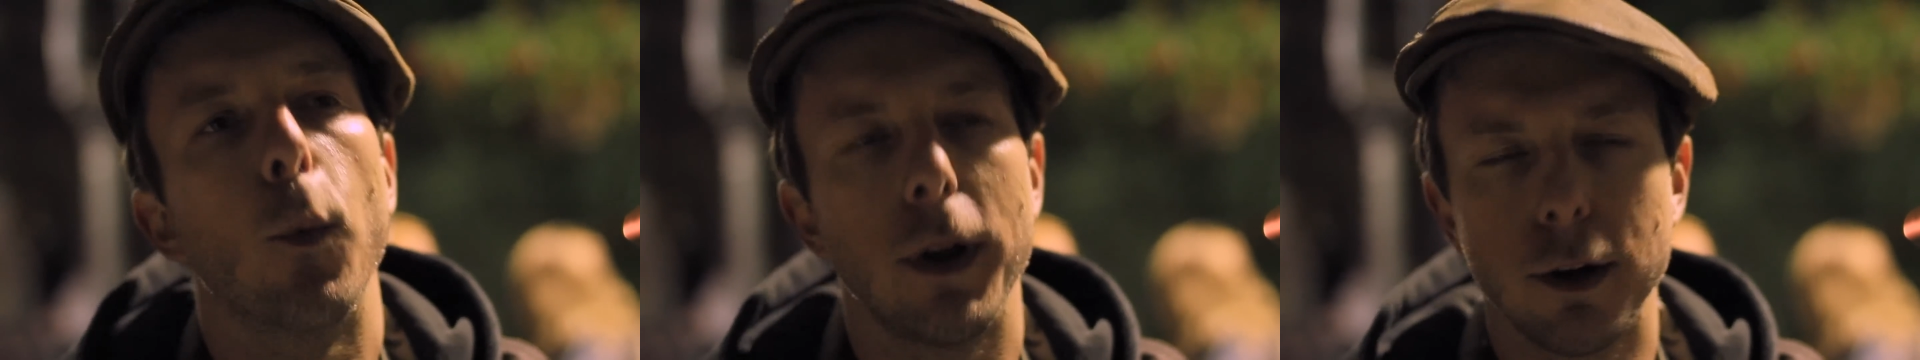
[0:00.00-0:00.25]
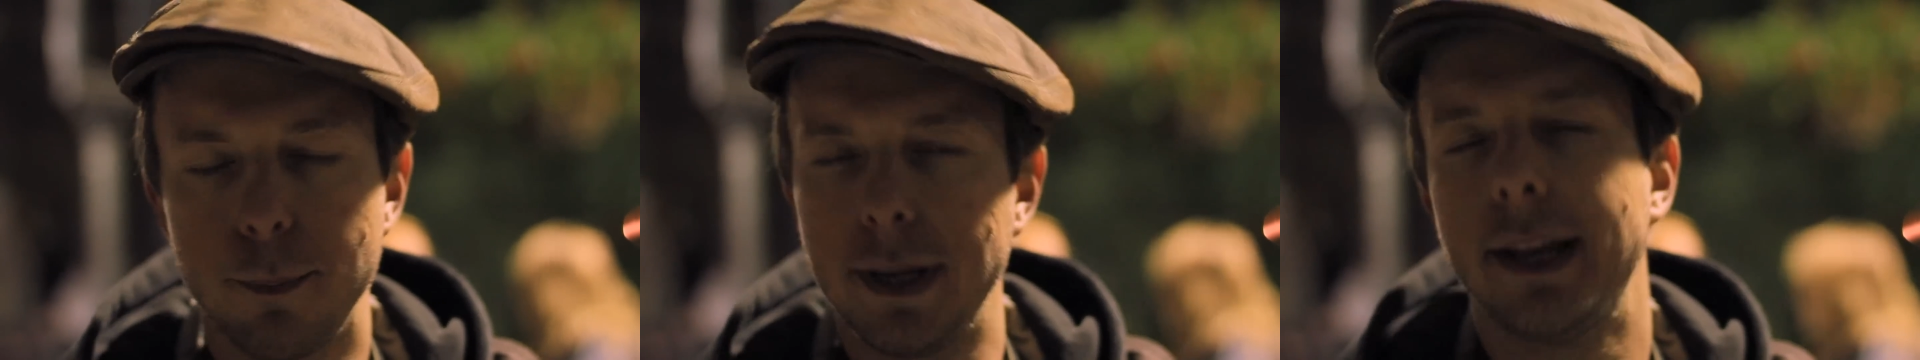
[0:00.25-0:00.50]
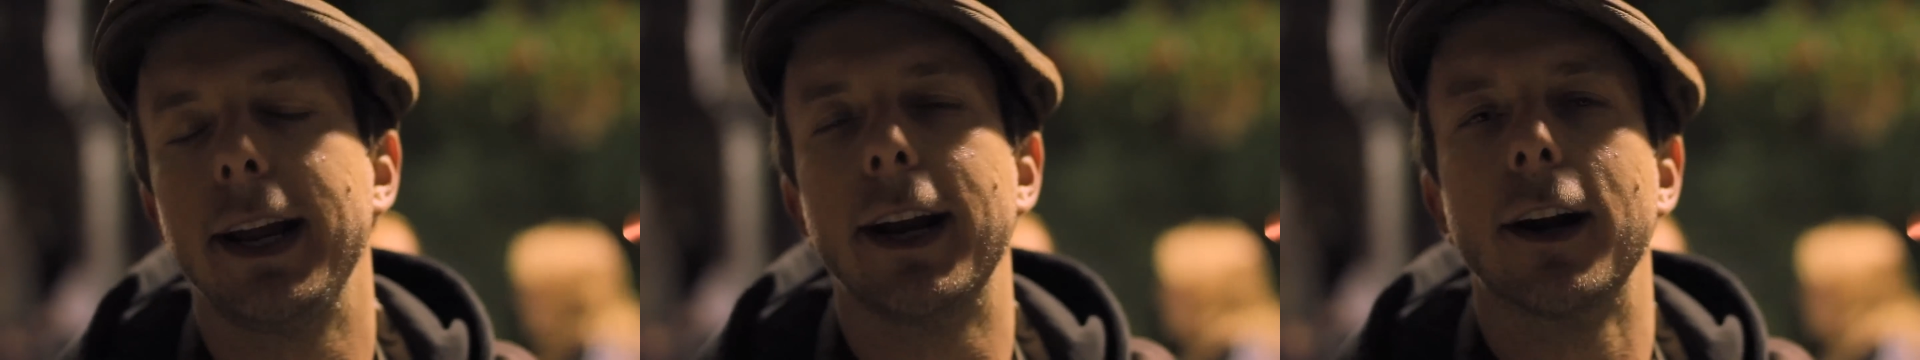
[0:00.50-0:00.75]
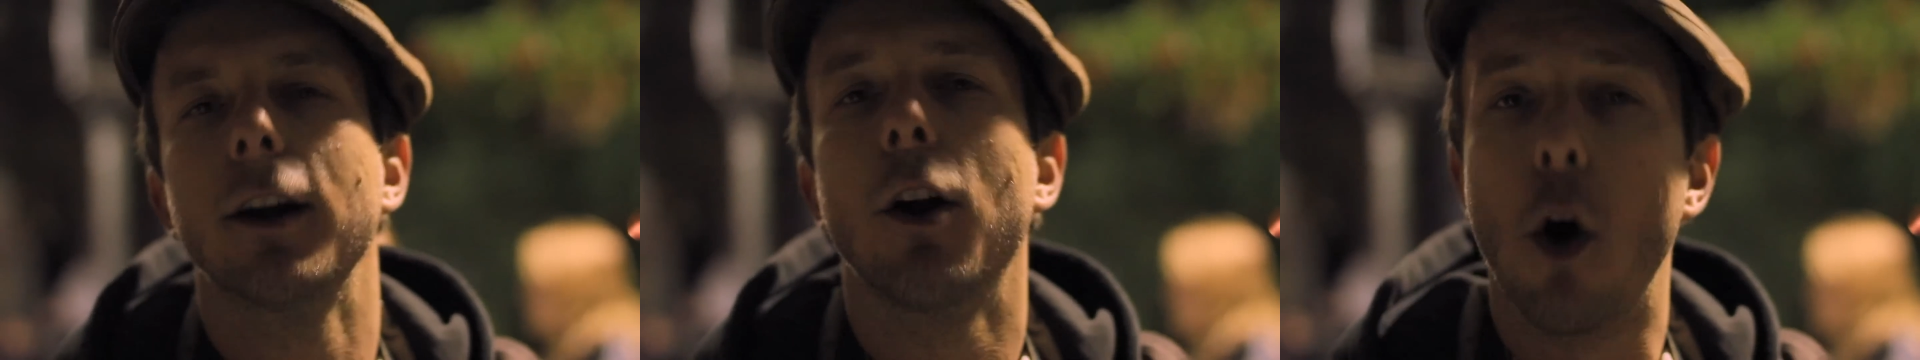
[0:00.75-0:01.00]
We'll be
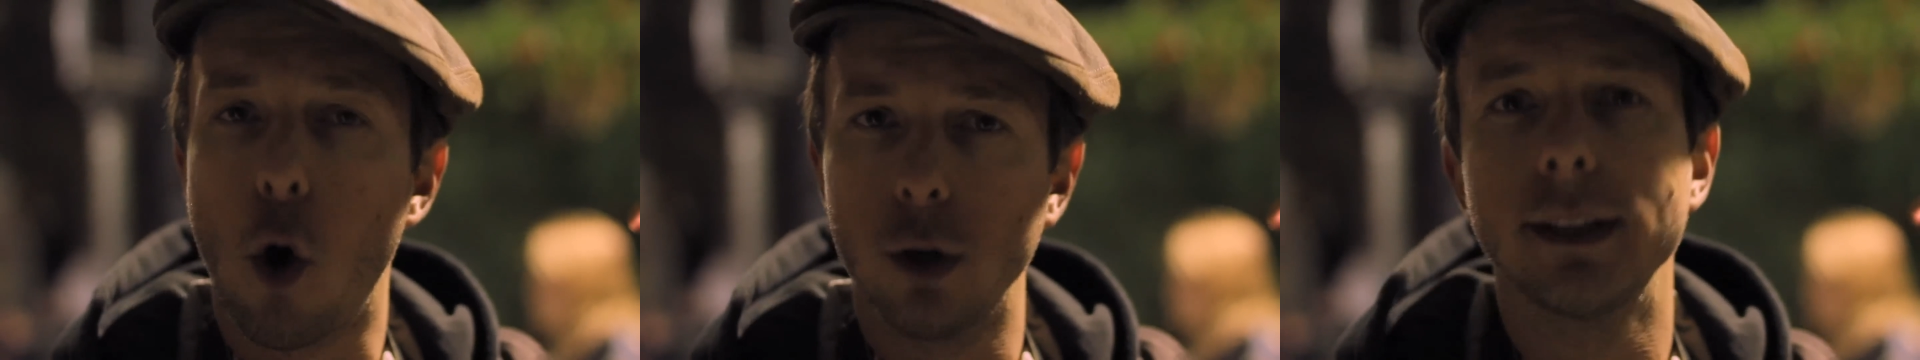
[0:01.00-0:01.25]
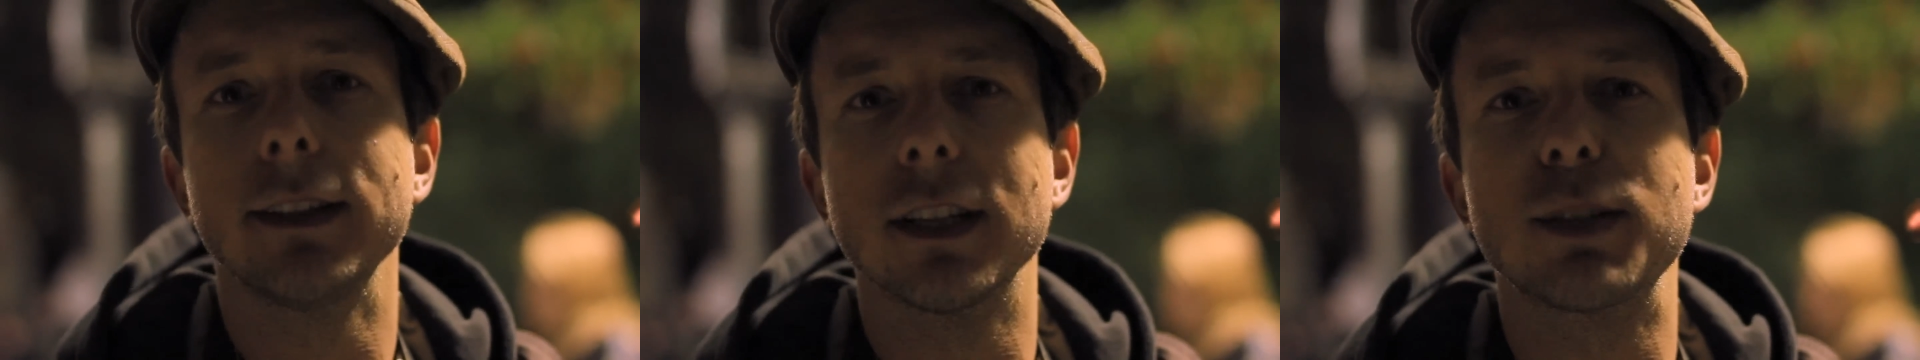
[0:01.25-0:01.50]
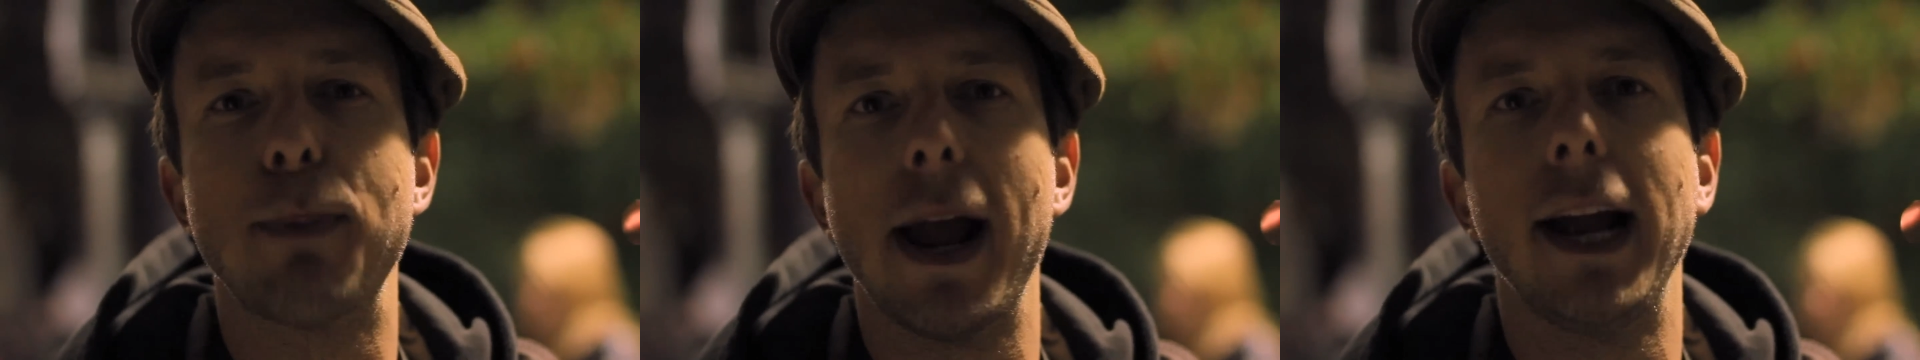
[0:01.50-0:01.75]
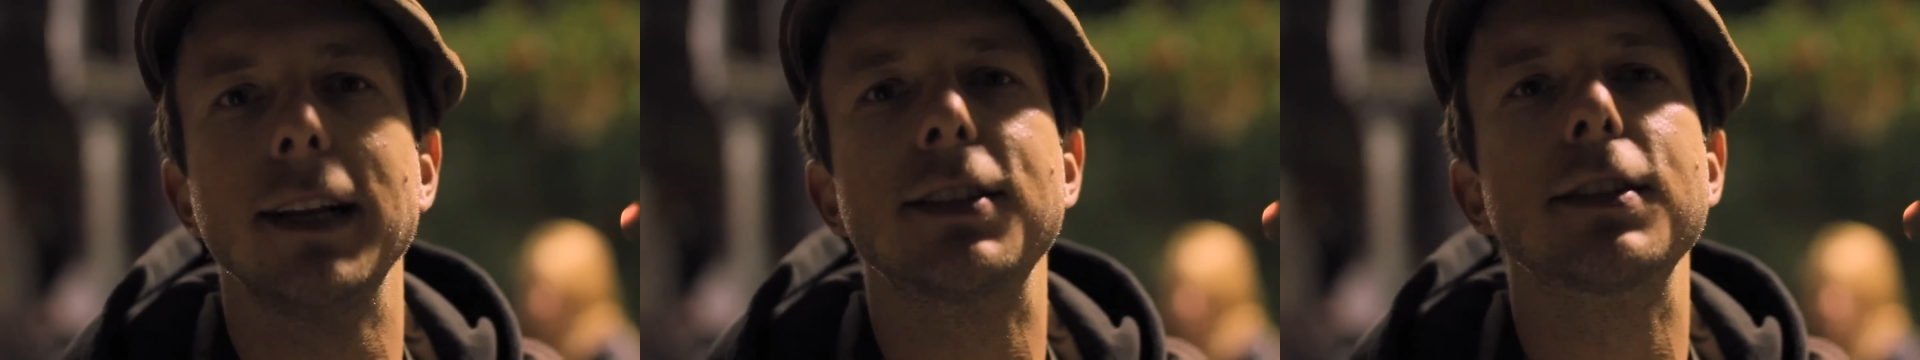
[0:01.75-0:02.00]
here holding the
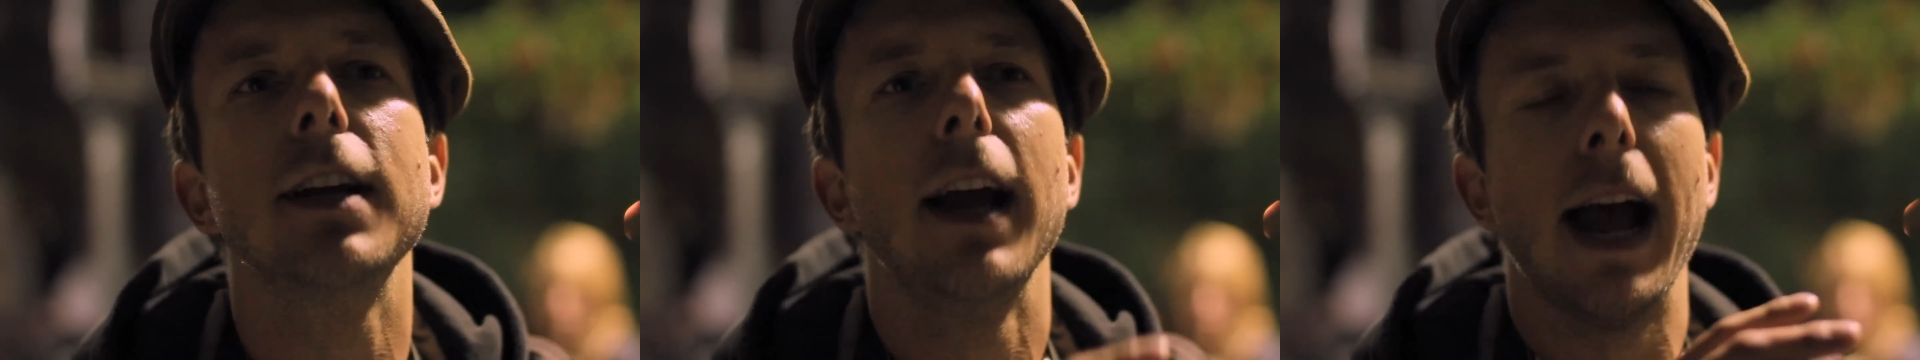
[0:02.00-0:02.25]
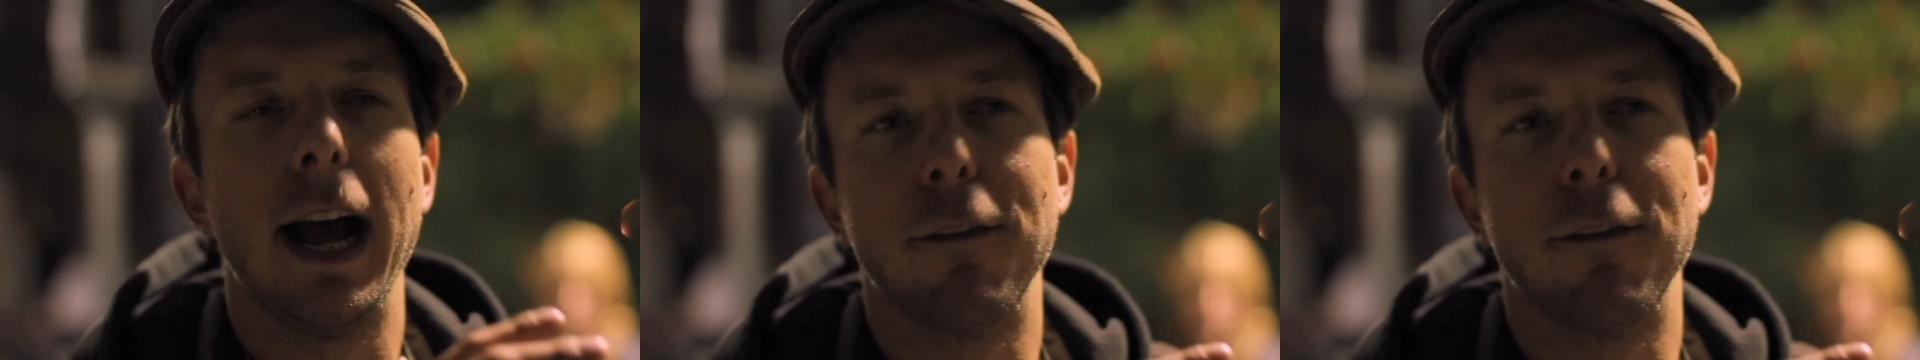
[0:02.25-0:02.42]
space